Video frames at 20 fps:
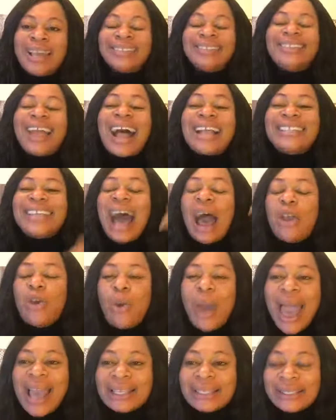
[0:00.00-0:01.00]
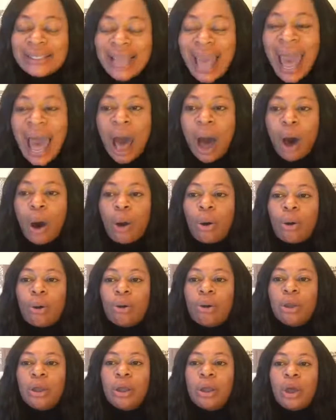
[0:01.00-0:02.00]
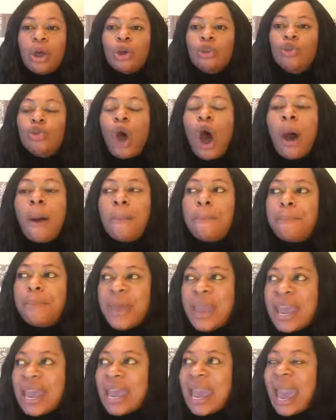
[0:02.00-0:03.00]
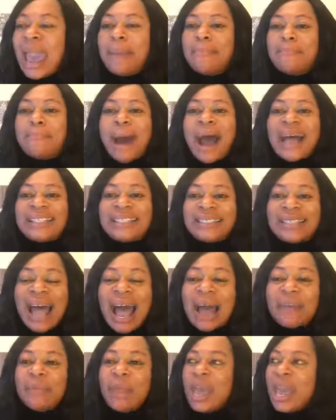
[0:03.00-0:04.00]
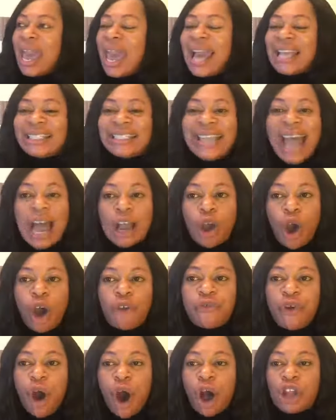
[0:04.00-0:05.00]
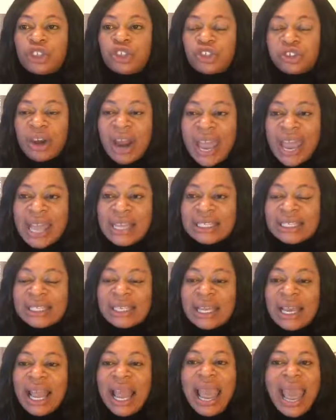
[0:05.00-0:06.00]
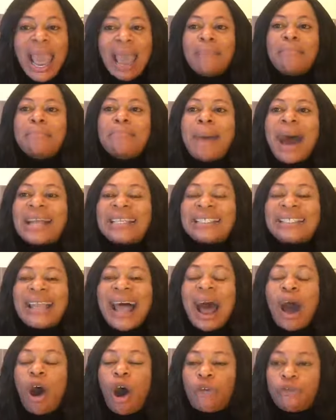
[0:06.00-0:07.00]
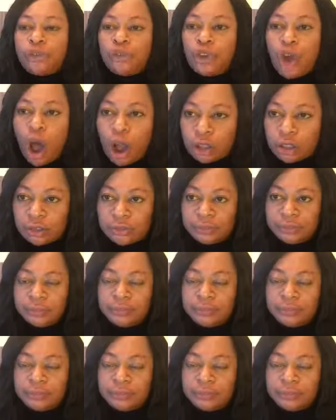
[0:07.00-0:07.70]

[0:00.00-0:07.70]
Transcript: That's how you excel. Don't be a master, a jack of all trades, a master of none.